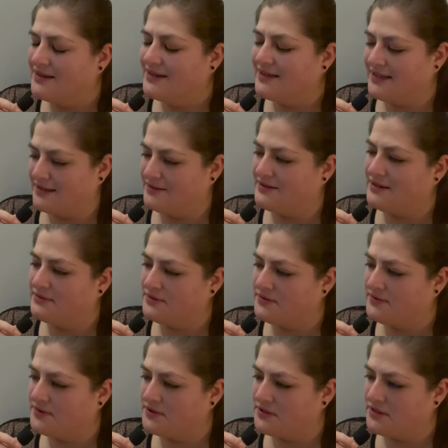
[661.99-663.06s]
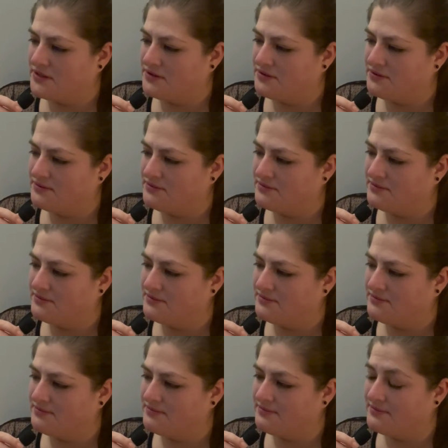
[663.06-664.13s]
yes, that was very,
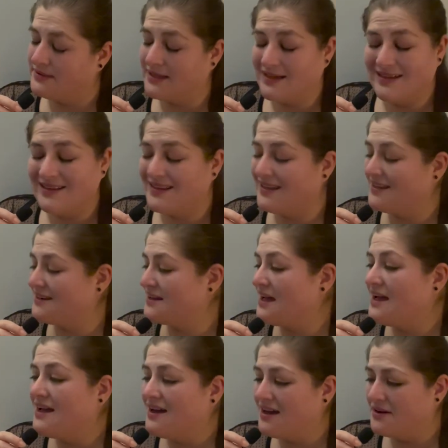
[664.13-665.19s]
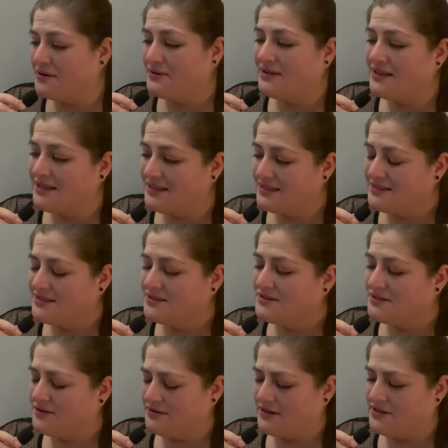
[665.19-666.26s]
yeah, again, I don't really listen to
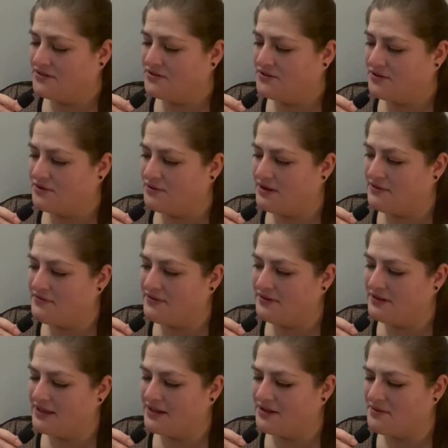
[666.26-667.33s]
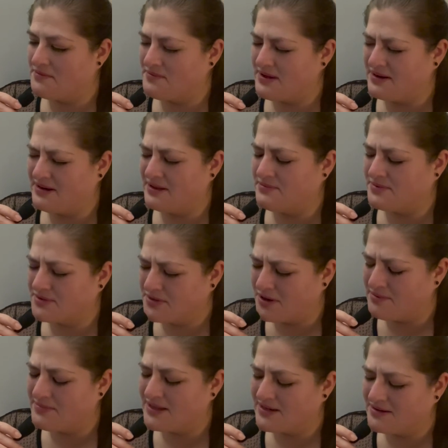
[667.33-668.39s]
thrash, so I feel like I'm unable to
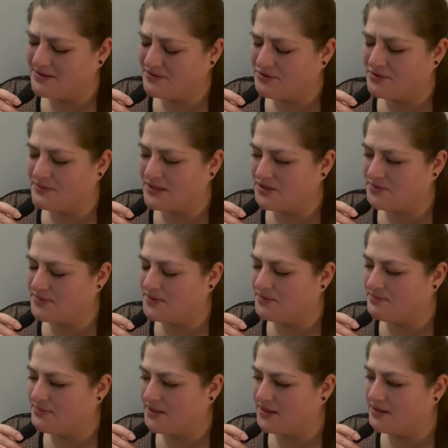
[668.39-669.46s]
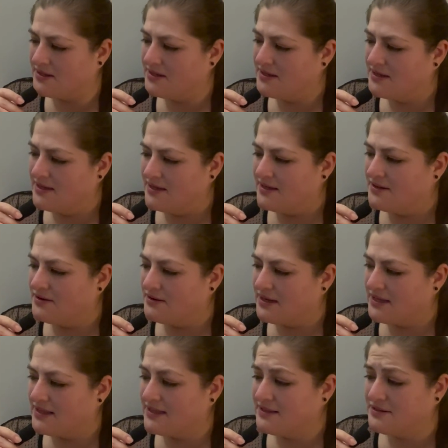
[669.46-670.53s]
comment too much more, but you know, I
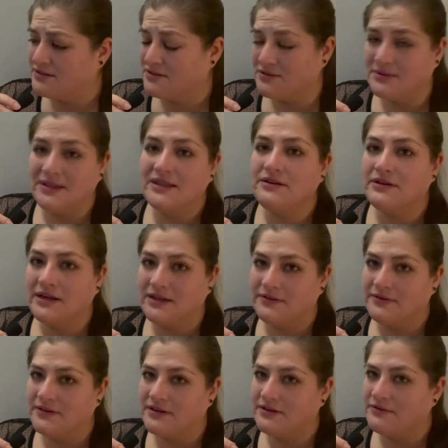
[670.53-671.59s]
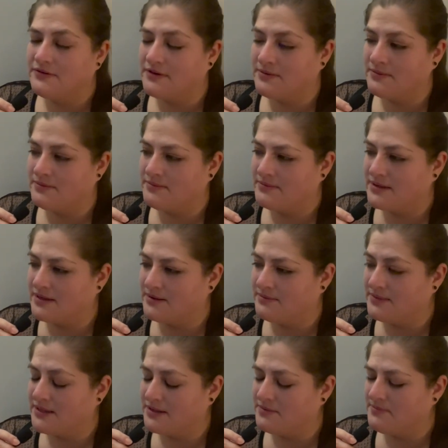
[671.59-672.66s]
think this is a really great effort from an
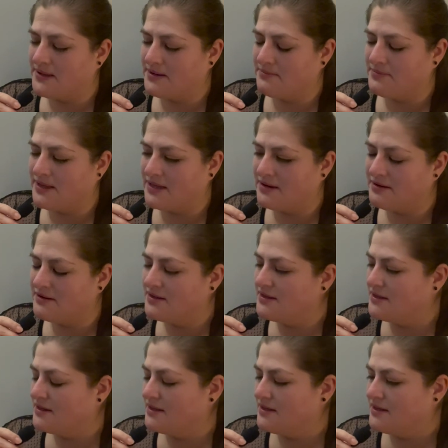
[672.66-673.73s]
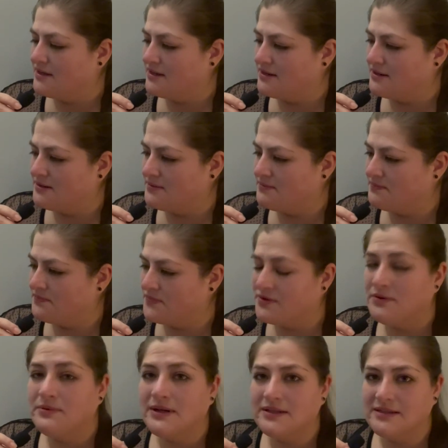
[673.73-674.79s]
independent band. So
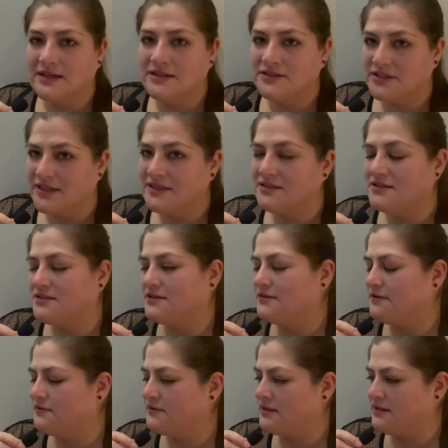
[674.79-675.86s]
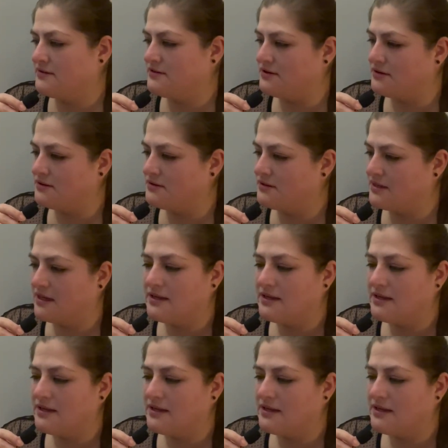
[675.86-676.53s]
well done, gents, for this song.